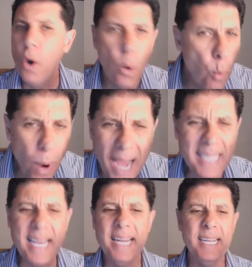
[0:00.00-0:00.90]
Why
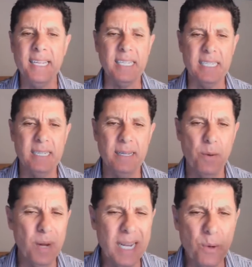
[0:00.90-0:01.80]
that is?
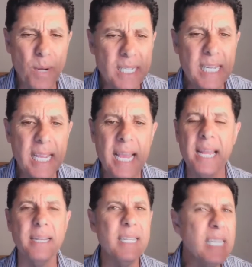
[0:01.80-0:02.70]
Once
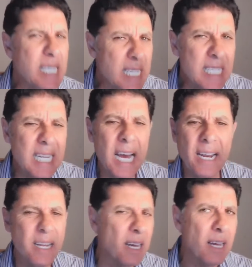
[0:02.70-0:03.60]
again, this is
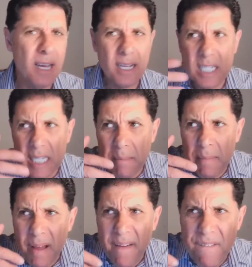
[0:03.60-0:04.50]
not
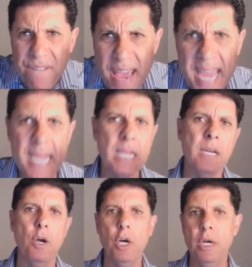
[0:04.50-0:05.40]
some vague
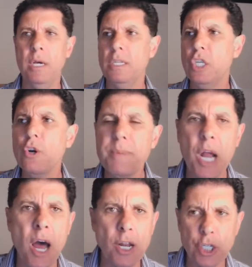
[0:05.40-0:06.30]

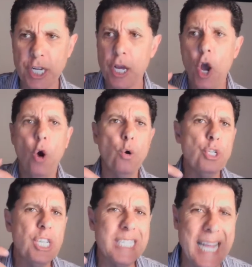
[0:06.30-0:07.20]
terminology or
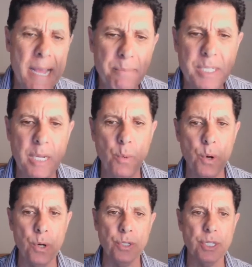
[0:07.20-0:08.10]
just empty
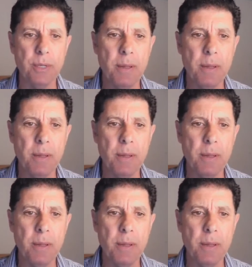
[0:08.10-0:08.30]
words.